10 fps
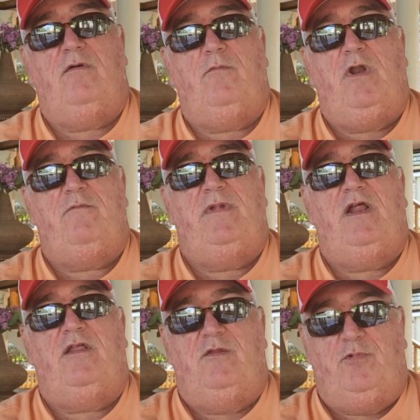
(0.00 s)
when I've been
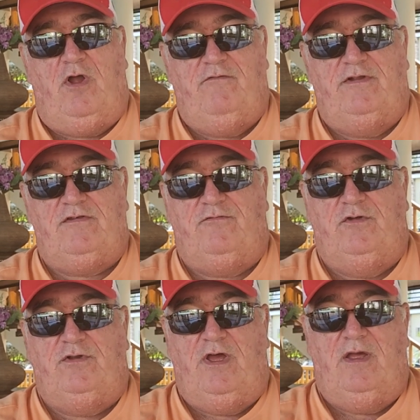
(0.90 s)
out in the province a
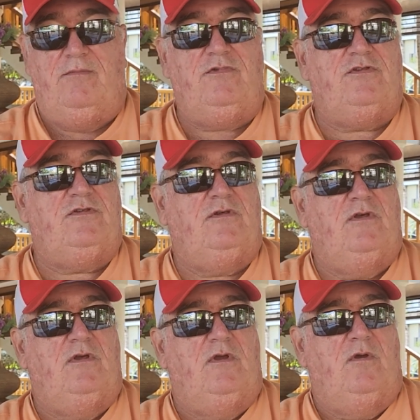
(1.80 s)
few times,
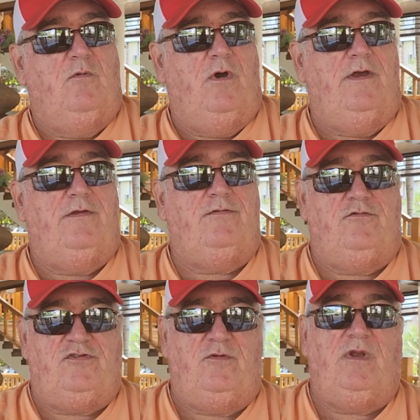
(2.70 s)
why
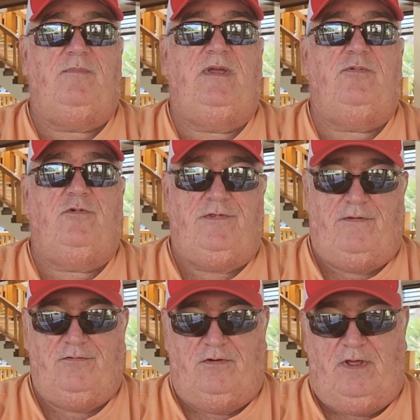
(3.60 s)
there's so many people
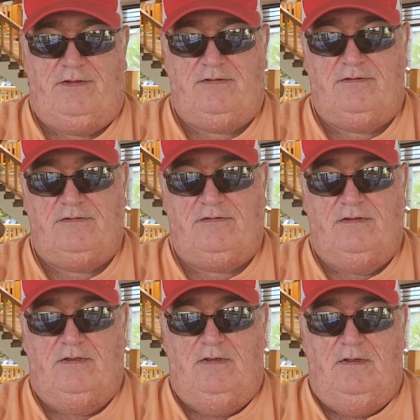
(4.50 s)
without their license.
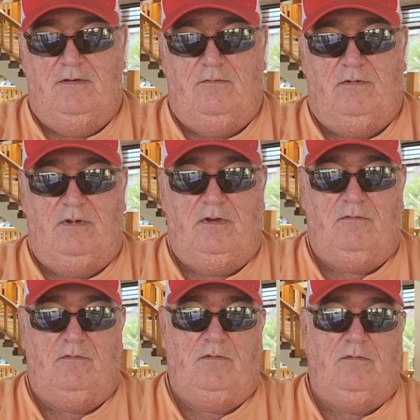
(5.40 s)

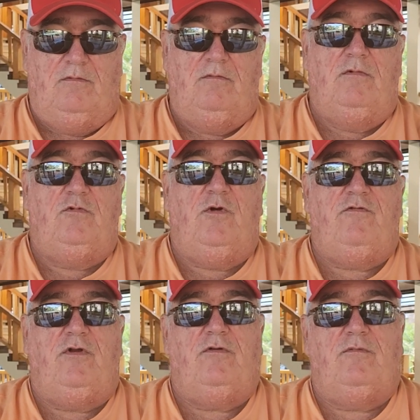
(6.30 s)

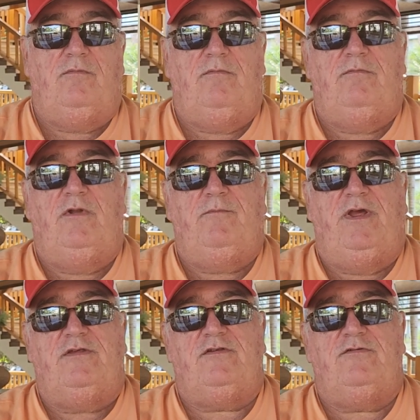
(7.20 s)
1,200
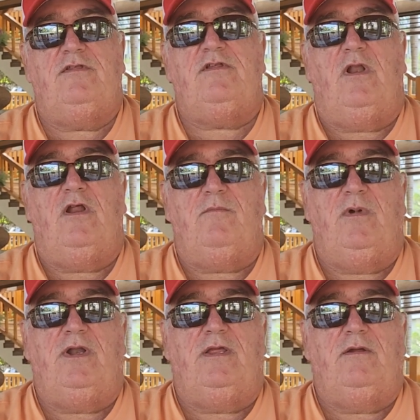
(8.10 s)
pesos, it's a lot of
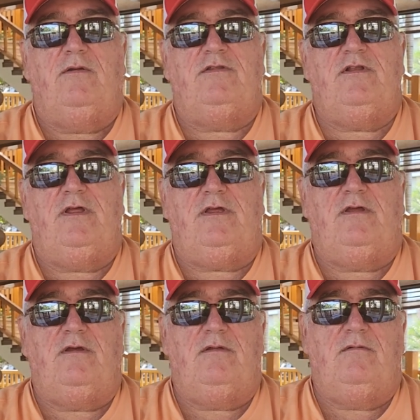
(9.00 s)
money here. It's like
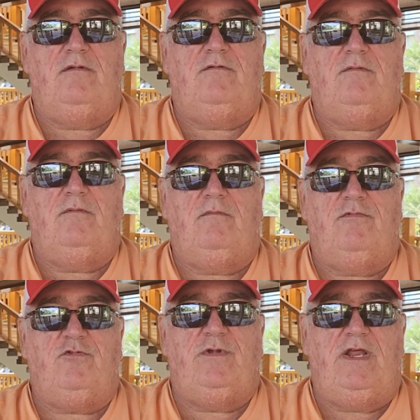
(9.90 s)

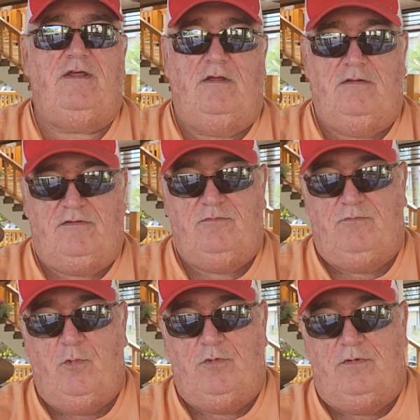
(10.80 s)
3
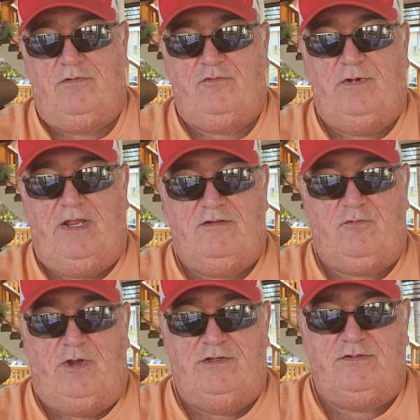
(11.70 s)
days
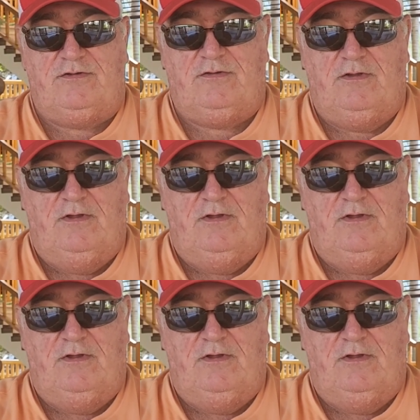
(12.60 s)
wages,